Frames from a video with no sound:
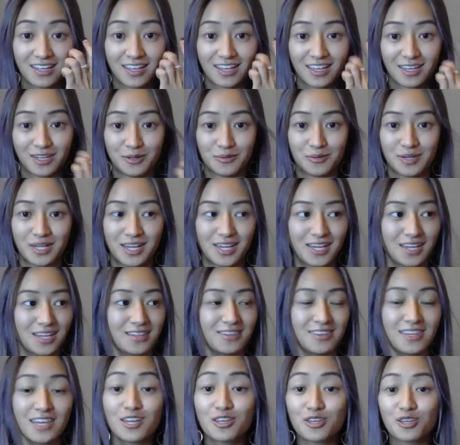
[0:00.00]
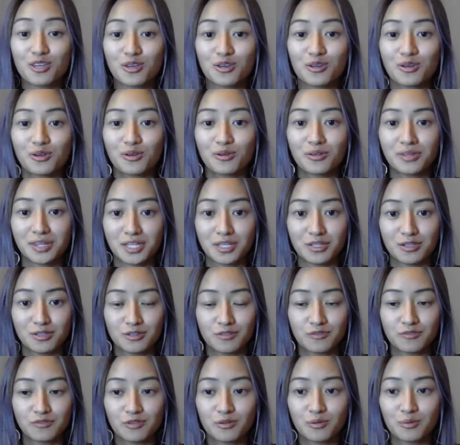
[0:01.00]
anyway, thank you. Thank
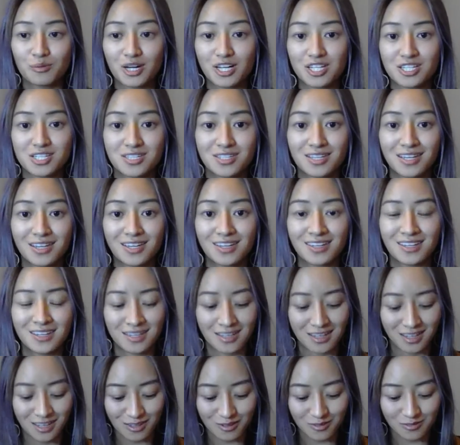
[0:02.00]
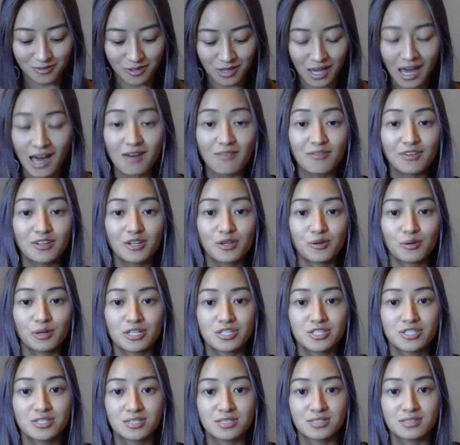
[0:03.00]
you for watching. If you have any
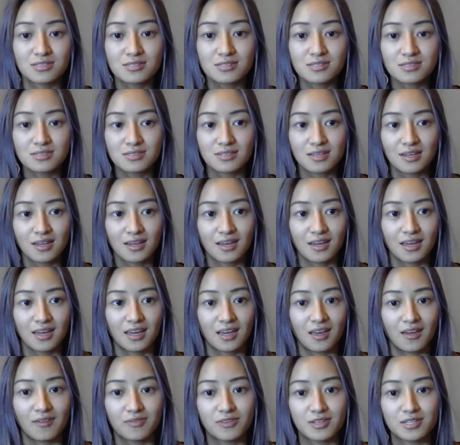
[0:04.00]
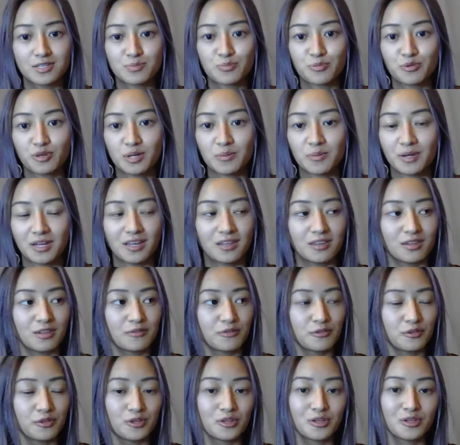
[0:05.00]
questions, if this brought up anything
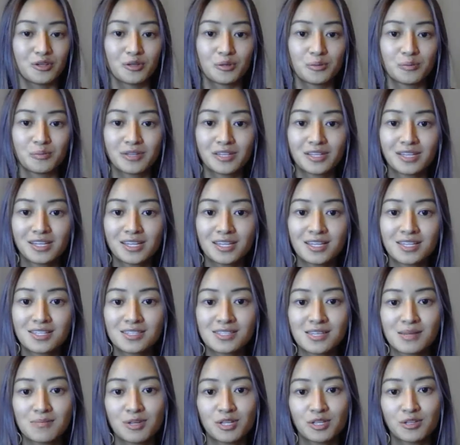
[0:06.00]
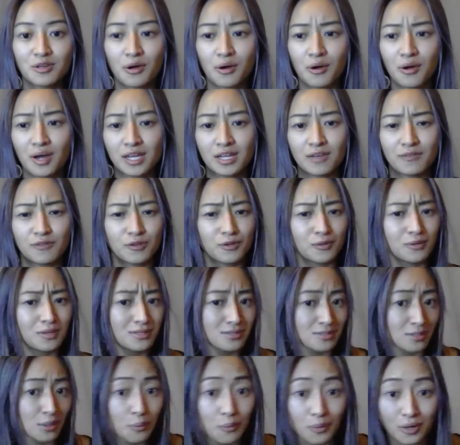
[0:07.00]
for you, please let me know. And if you're
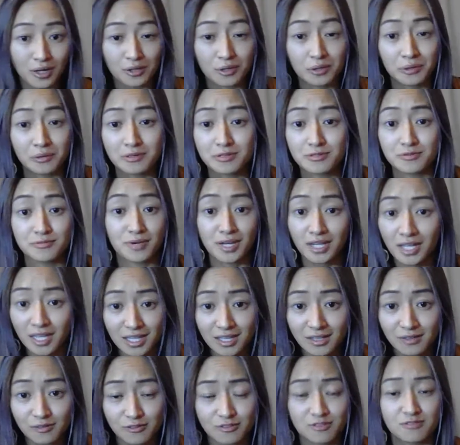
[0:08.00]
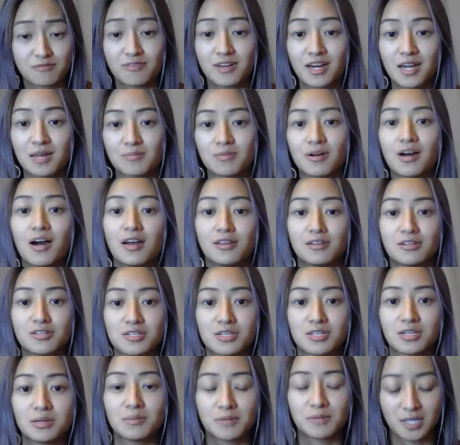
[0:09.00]
someone who is ready for divine
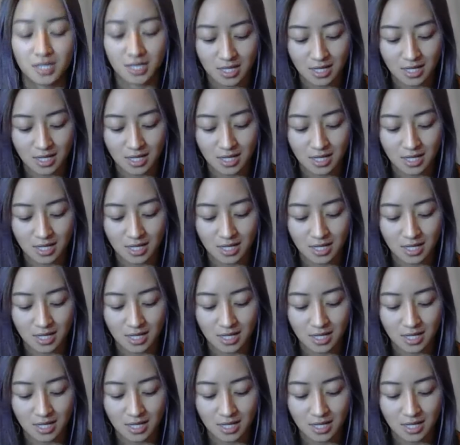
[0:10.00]
partnership,